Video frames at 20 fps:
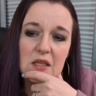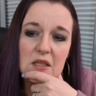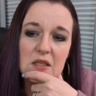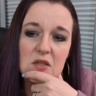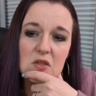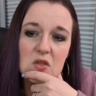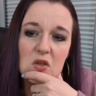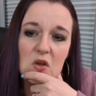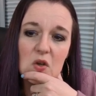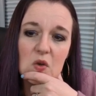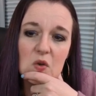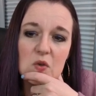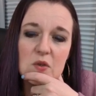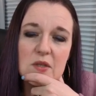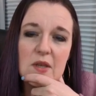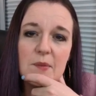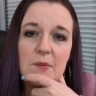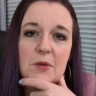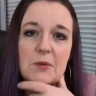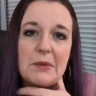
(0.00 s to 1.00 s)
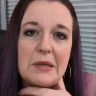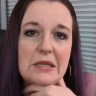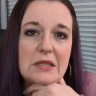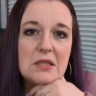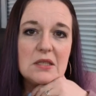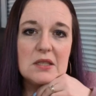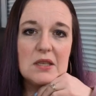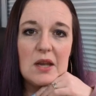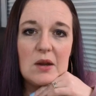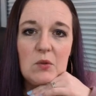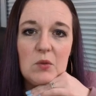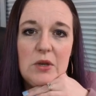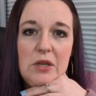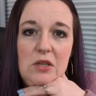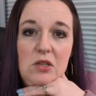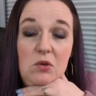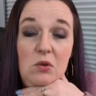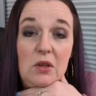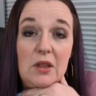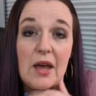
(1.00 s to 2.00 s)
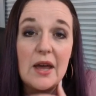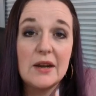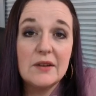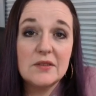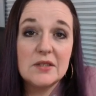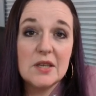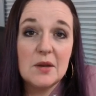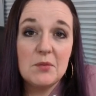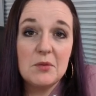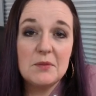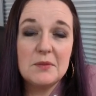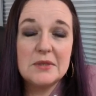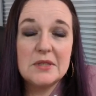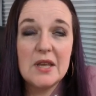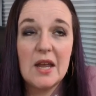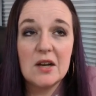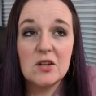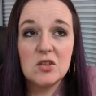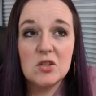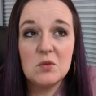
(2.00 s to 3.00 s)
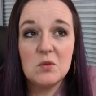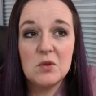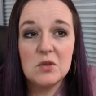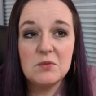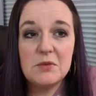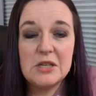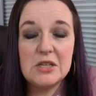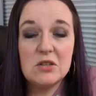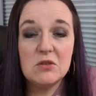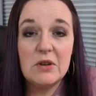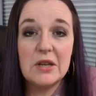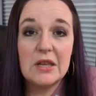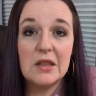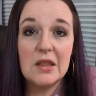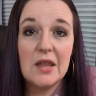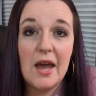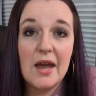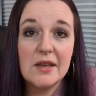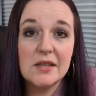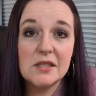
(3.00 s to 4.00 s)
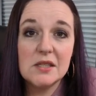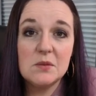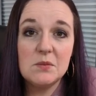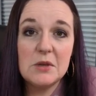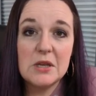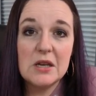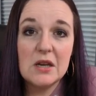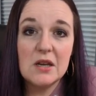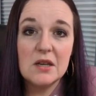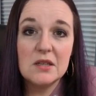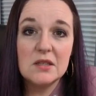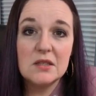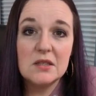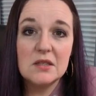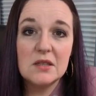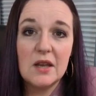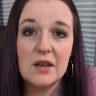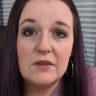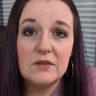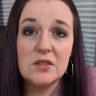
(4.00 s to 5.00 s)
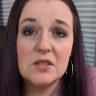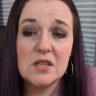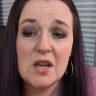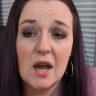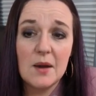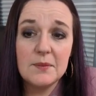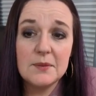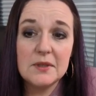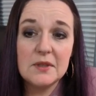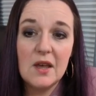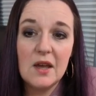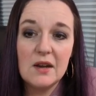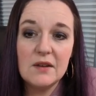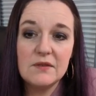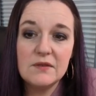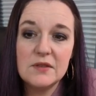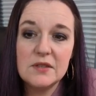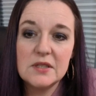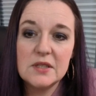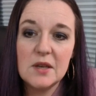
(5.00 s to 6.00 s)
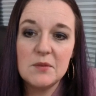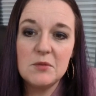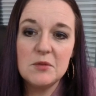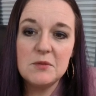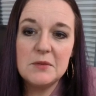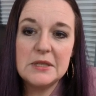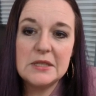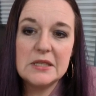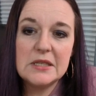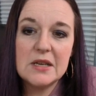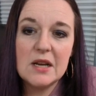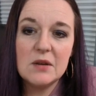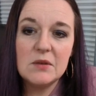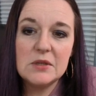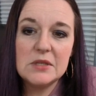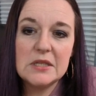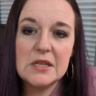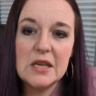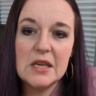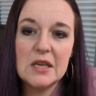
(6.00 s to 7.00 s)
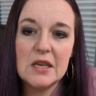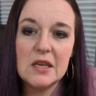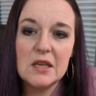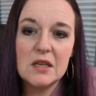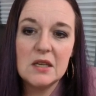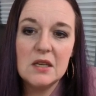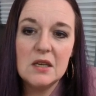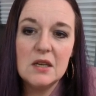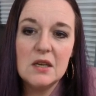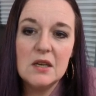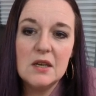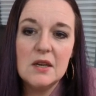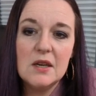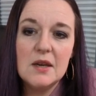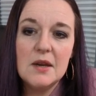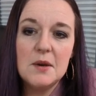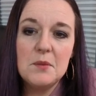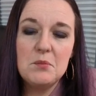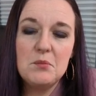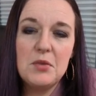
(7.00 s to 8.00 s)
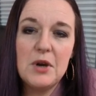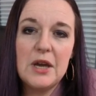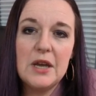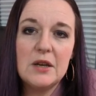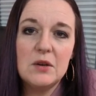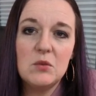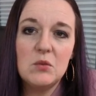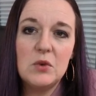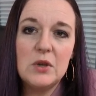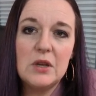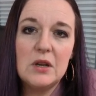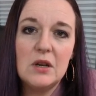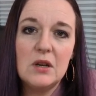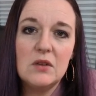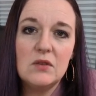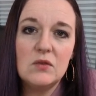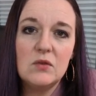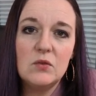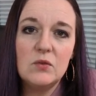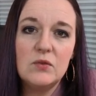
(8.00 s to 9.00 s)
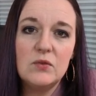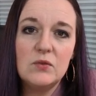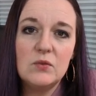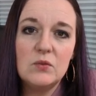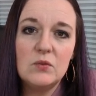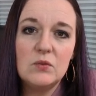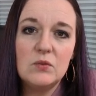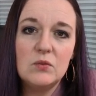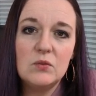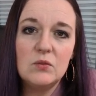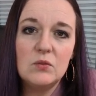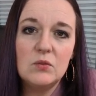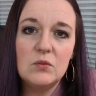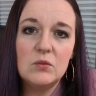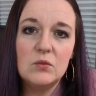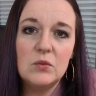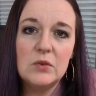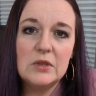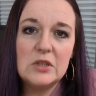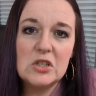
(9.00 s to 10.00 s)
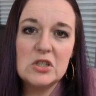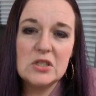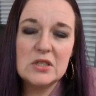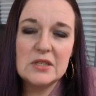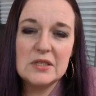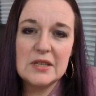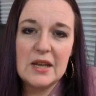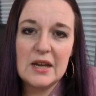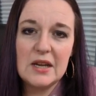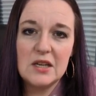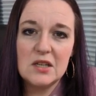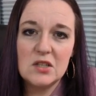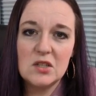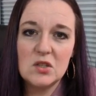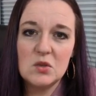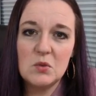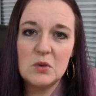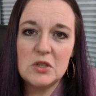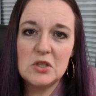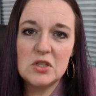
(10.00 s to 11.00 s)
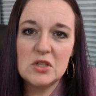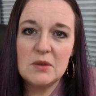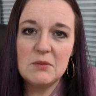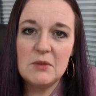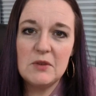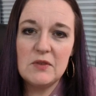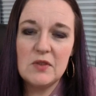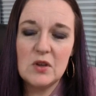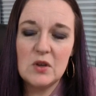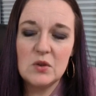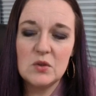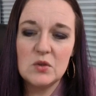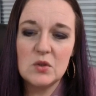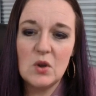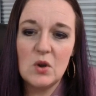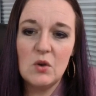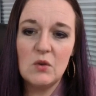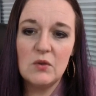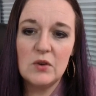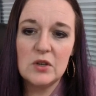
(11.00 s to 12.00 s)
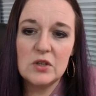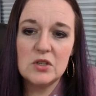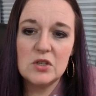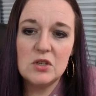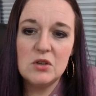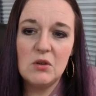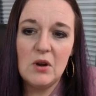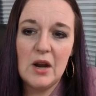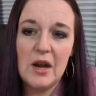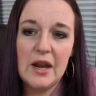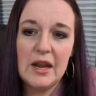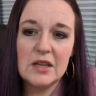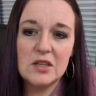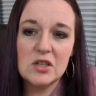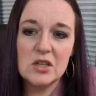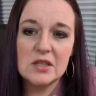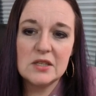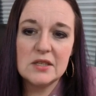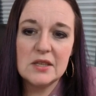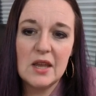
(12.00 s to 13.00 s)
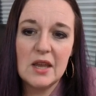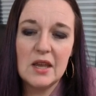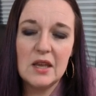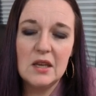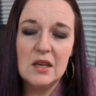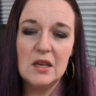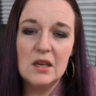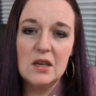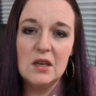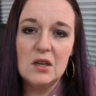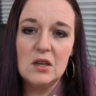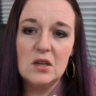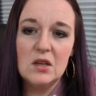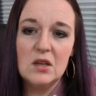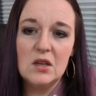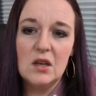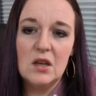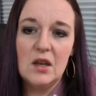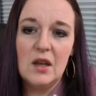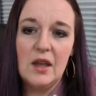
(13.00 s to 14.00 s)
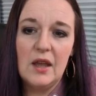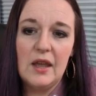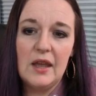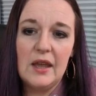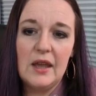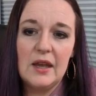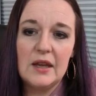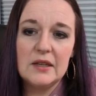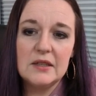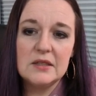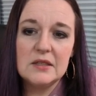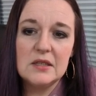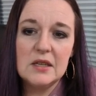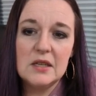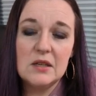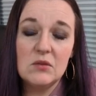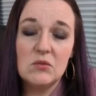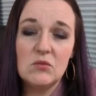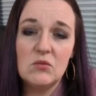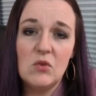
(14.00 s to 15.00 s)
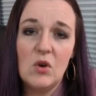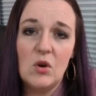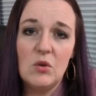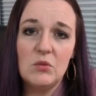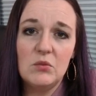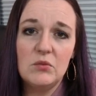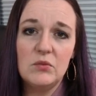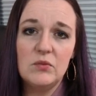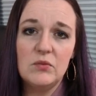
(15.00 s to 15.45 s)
so supplements, we do a lot of supplements. Actually, we'll be doing less because I've stopped a lot of the supplements that I was taking, but we just decided to switch some of those over to our HSA, and it won't